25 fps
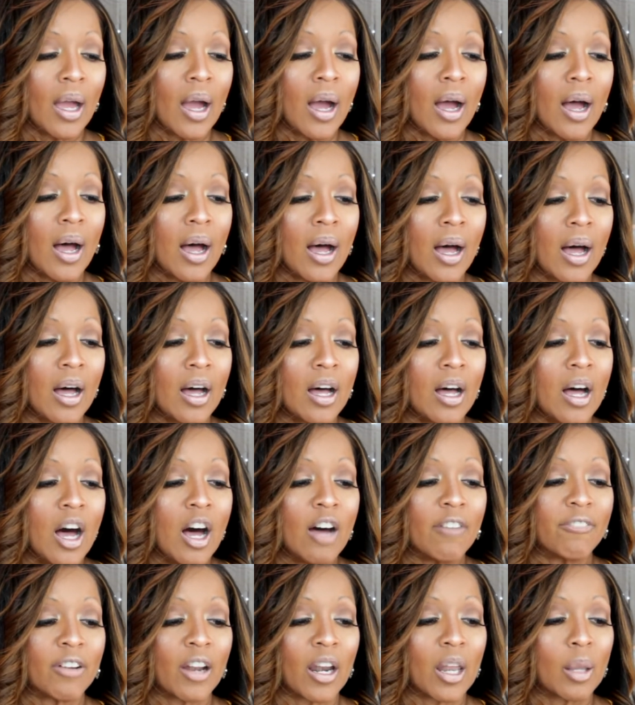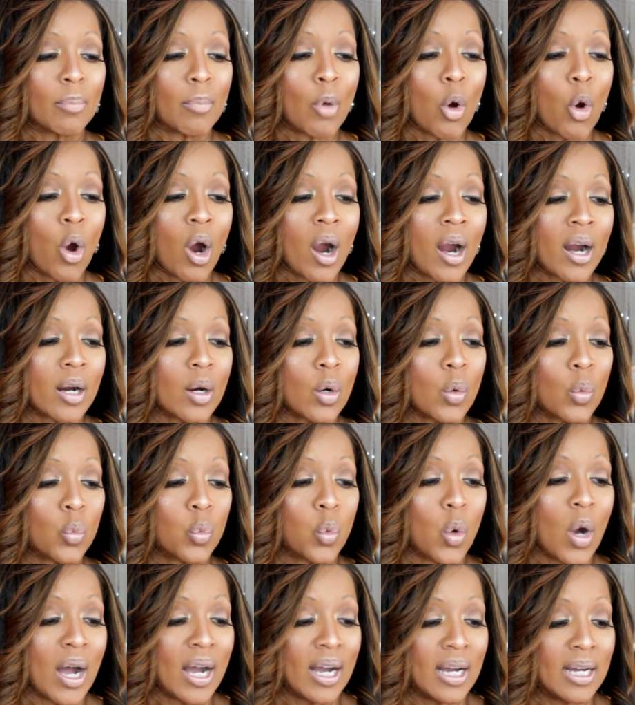FLORMAR
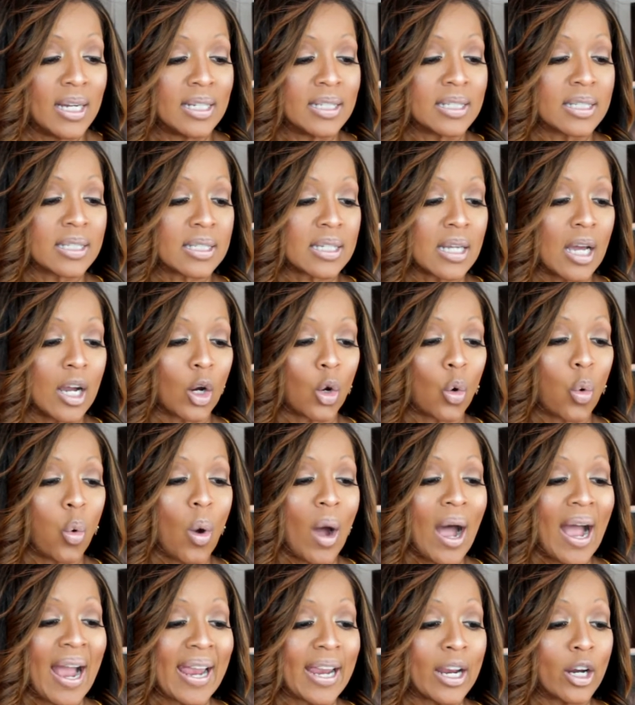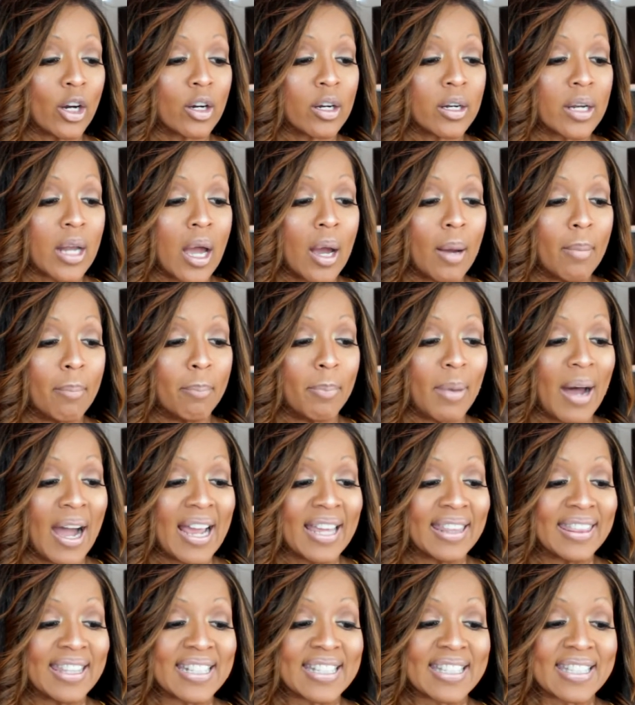was acquired
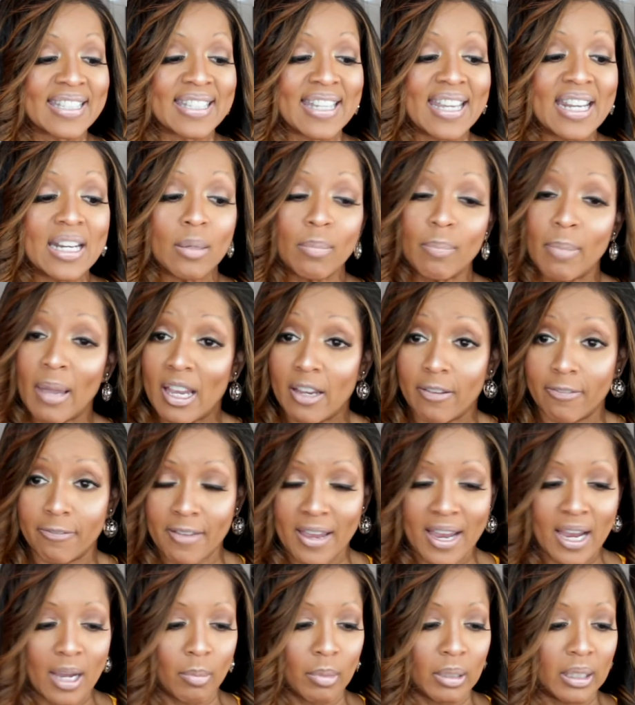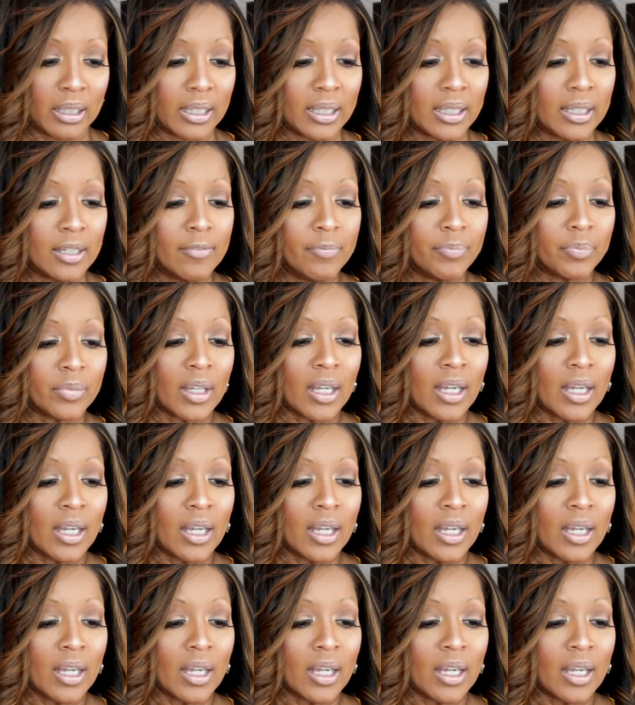by the Sinbei family